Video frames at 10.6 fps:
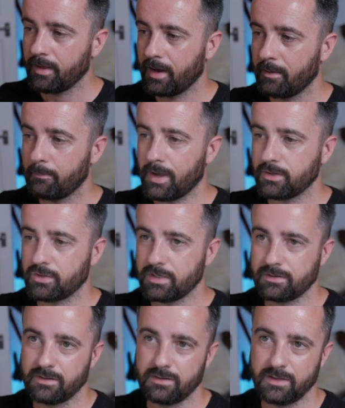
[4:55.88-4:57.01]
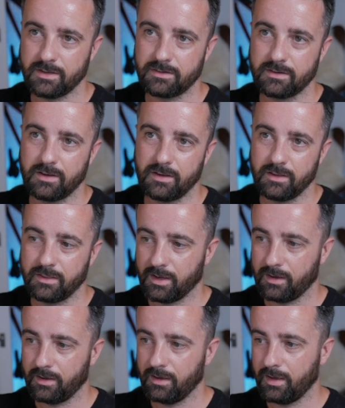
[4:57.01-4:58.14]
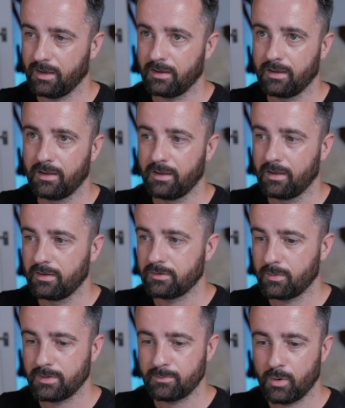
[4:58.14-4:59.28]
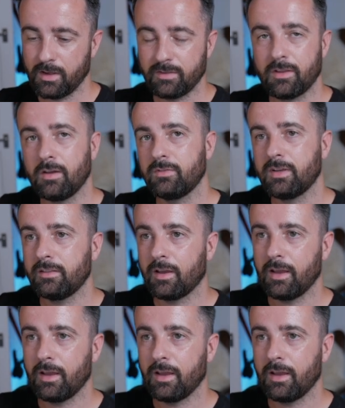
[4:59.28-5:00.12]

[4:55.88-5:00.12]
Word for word: that matches this thing here. So it's worth noting that